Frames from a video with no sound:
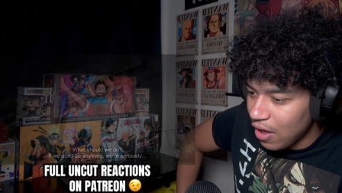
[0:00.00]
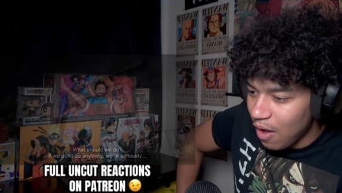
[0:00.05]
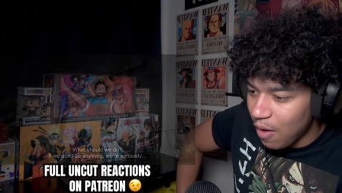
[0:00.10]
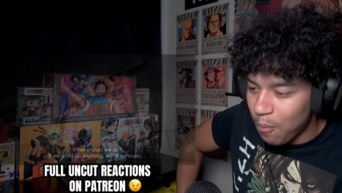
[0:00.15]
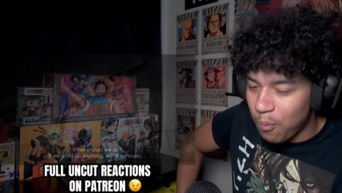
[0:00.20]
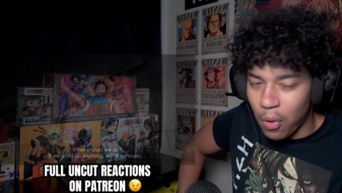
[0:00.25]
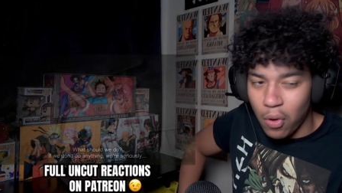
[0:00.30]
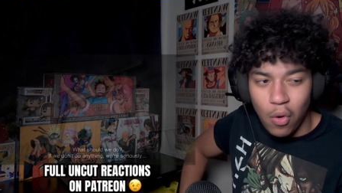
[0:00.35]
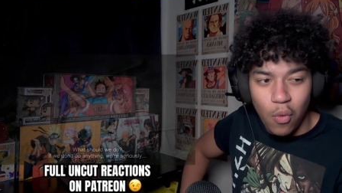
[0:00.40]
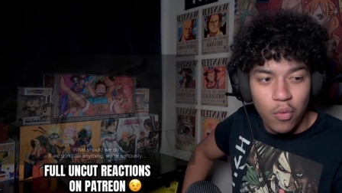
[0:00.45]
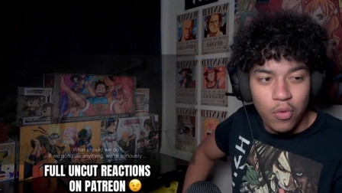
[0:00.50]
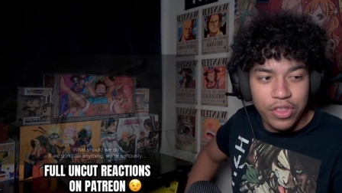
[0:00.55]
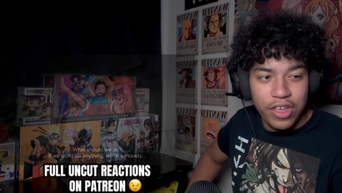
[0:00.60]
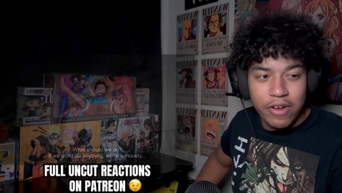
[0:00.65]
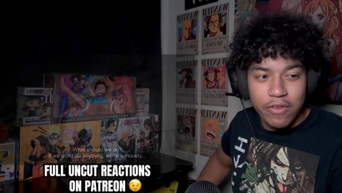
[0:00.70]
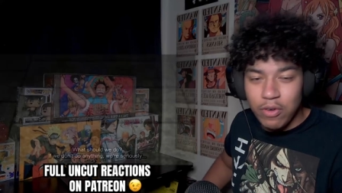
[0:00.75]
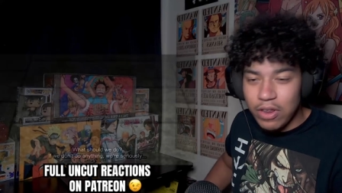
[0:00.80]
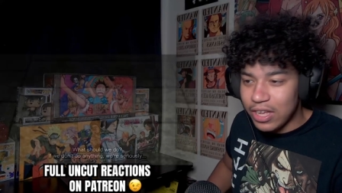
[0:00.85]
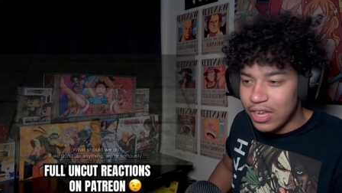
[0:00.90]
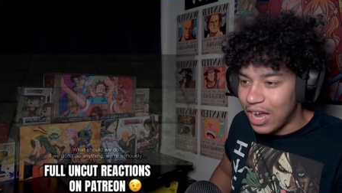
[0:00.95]
bro, they
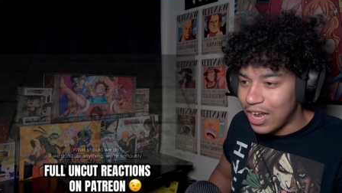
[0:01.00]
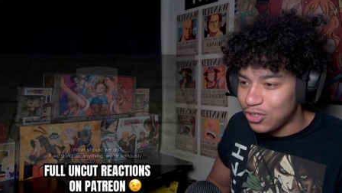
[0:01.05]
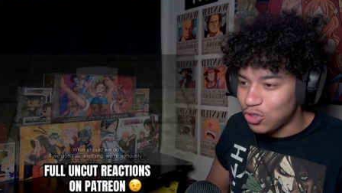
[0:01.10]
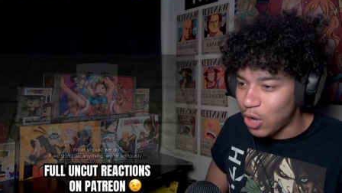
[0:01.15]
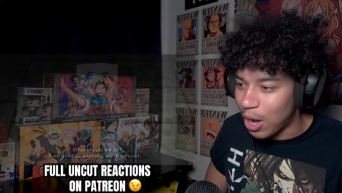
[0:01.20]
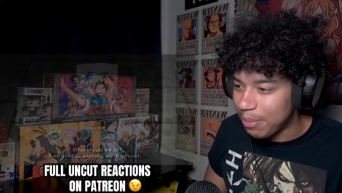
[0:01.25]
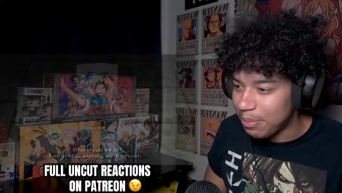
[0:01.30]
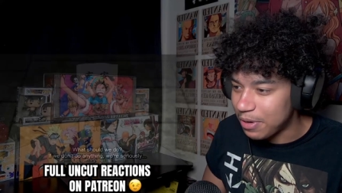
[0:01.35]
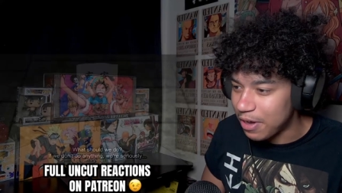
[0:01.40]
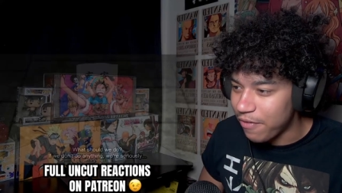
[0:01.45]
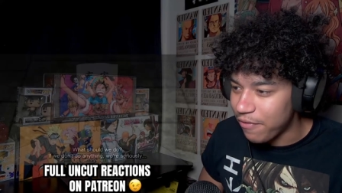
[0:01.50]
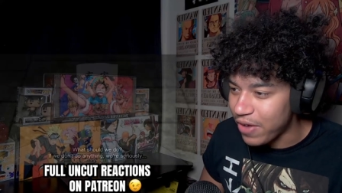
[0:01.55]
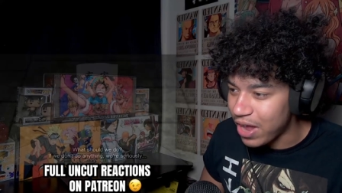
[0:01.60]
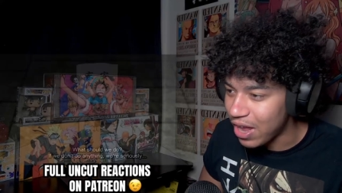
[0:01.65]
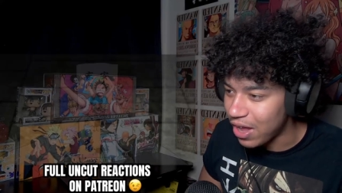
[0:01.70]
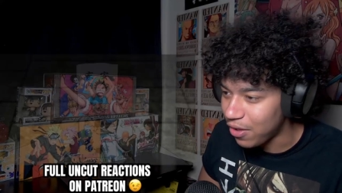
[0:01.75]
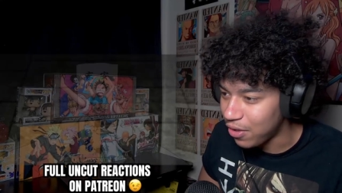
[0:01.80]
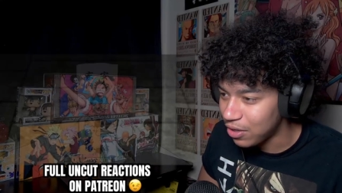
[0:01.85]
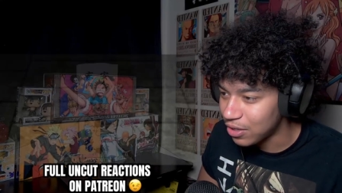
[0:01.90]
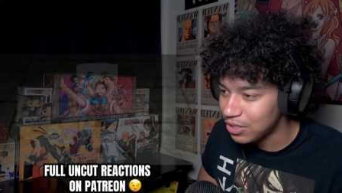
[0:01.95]
really got trapped in a
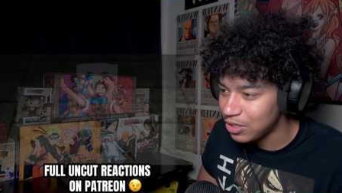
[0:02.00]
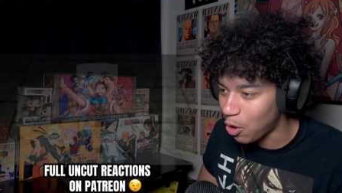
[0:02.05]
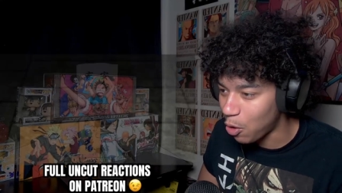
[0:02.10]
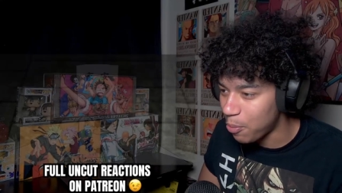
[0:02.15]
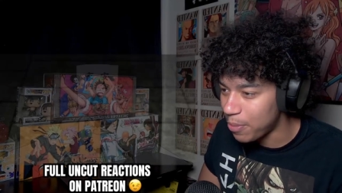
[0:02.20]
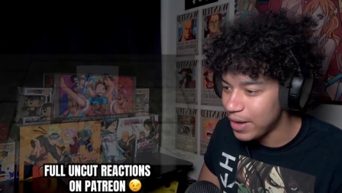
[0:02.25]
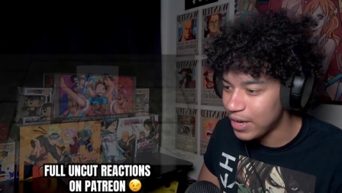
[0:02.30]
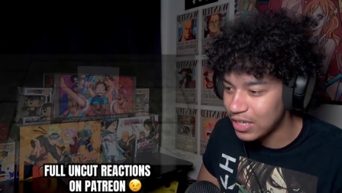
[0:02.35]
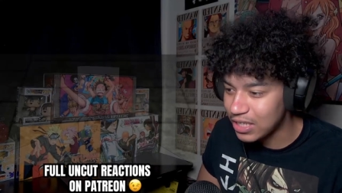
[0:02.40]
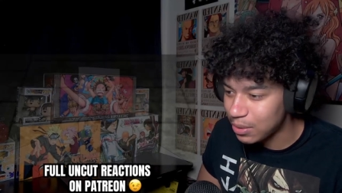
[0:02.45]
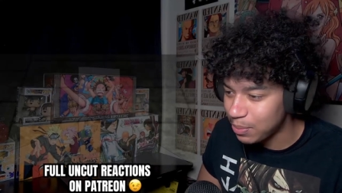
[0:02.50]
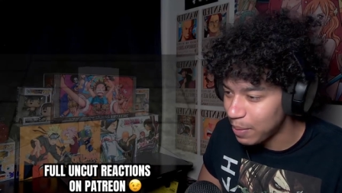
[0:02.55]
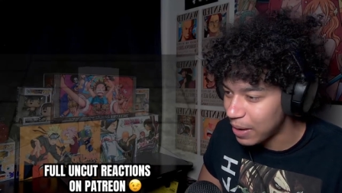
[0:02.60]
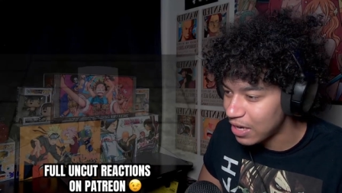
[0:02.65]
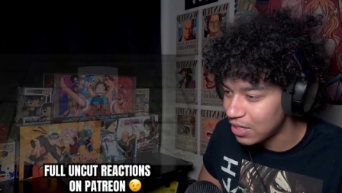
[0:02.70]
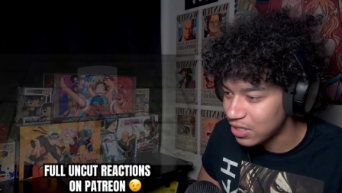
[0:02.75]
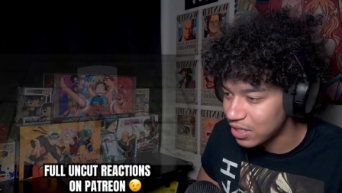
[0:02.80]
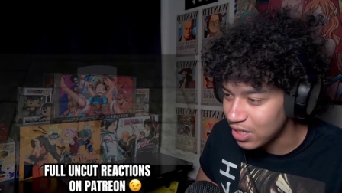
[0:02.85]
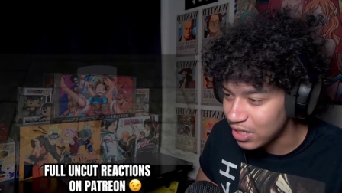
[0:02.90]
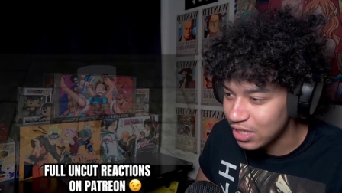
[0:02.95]
veil. Domain
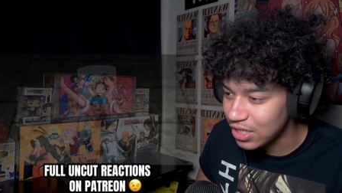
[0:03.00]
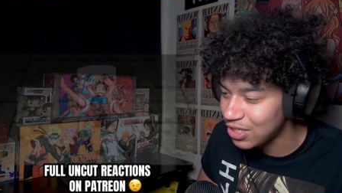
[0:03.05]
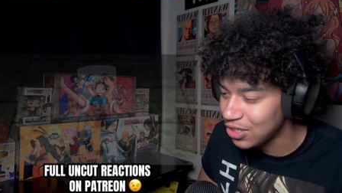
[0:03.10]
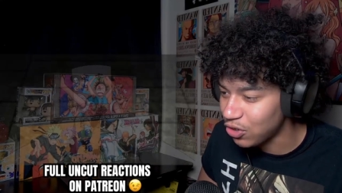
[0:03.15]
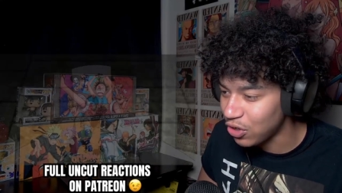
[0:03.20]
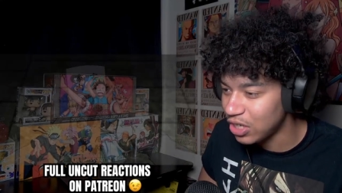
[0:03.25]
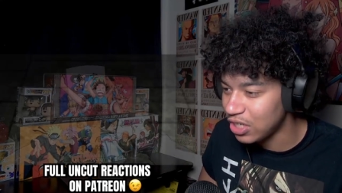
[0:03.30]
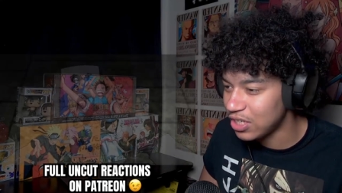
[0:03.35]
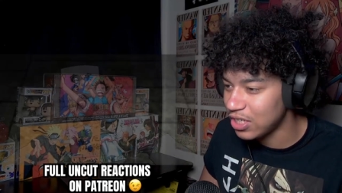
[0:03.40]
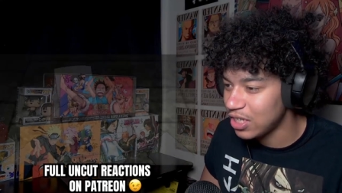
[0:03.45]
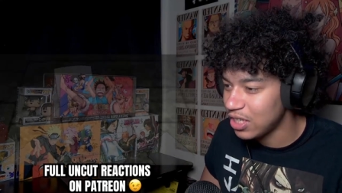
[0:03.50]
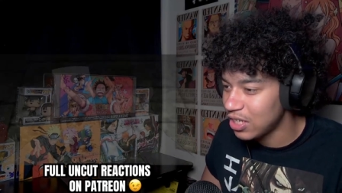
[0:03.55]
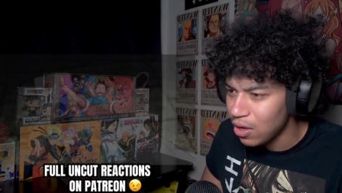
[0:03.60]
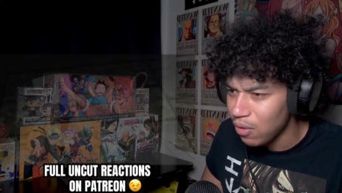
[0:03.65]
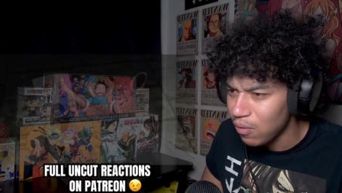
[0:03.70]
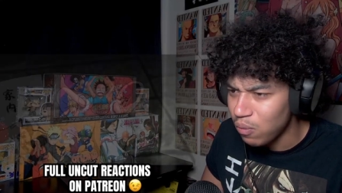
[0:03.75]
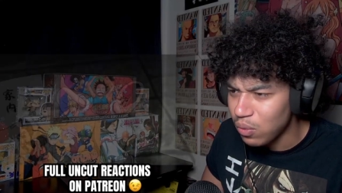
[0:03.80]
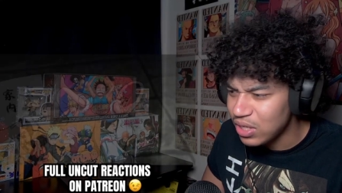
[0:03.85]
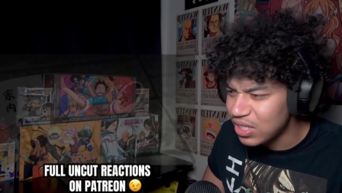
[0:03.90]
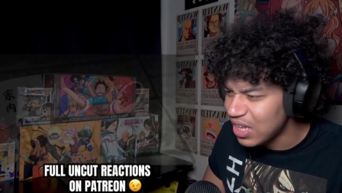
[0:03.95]
expansion. This is crazy.
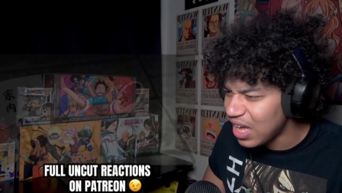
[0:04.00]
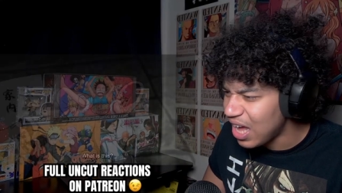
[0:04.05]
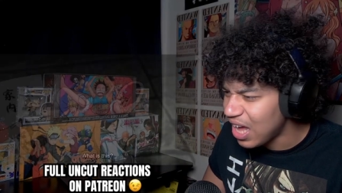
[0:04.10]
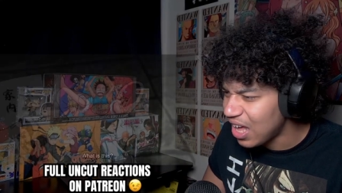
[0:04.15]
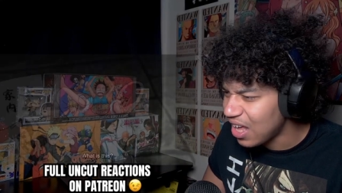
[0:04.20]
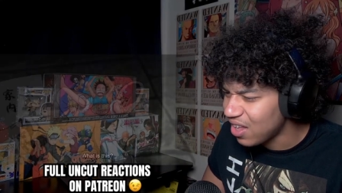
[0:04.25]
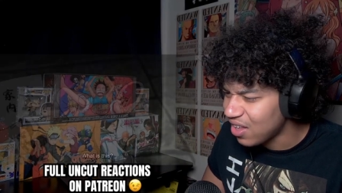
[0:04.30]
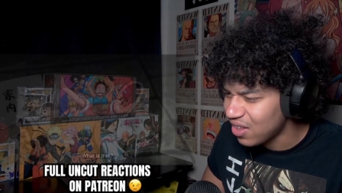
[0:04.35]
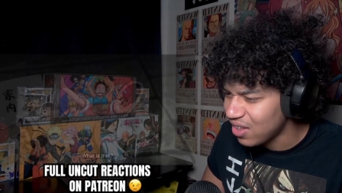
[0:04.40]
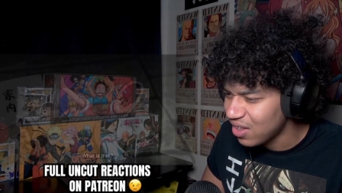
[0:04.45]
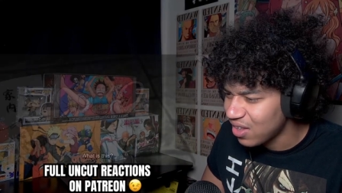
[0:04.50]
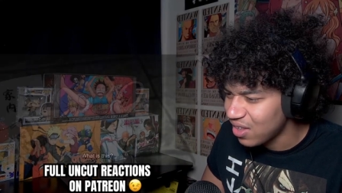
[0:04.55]
What is that?